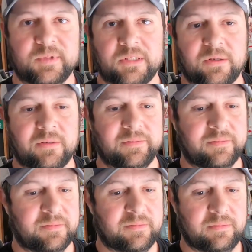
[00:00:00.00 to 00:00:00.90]
start
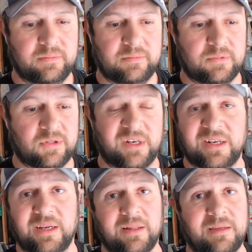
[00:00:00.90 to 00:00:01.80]

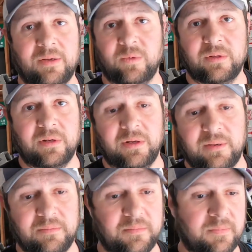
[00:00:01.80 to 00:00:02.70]
trying to get that welded
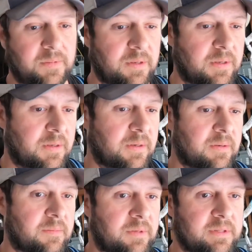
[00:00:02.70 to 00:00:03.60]
up.
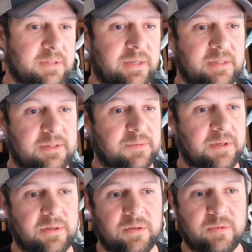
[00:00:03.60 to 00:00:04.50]
And that's the last thing we
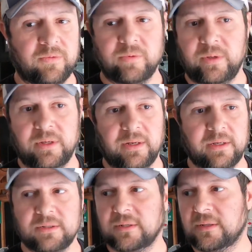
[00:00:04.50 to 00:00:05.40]
need to do before we can
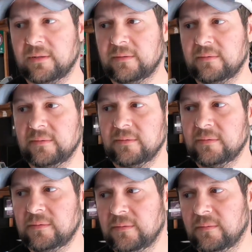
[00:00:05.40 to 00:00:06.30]
actually
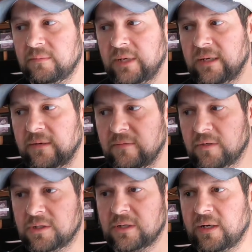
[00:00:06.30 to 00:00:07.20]
paint it and
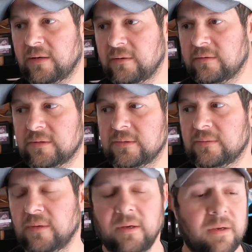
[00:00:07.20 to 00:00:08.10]
finish it out. So
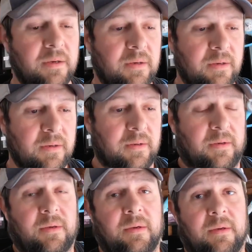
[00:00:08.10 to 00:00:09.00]

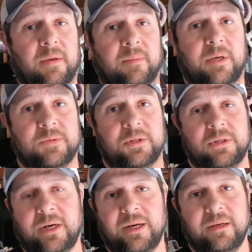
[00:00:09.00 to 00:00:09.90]
might as well
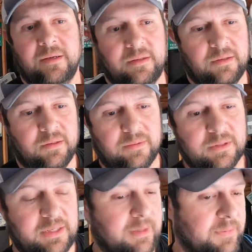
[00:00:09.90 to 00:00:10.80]
try.
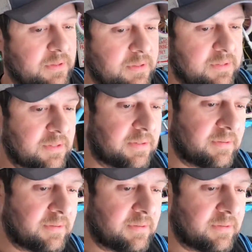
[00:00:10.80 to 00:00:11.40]
Worst happen is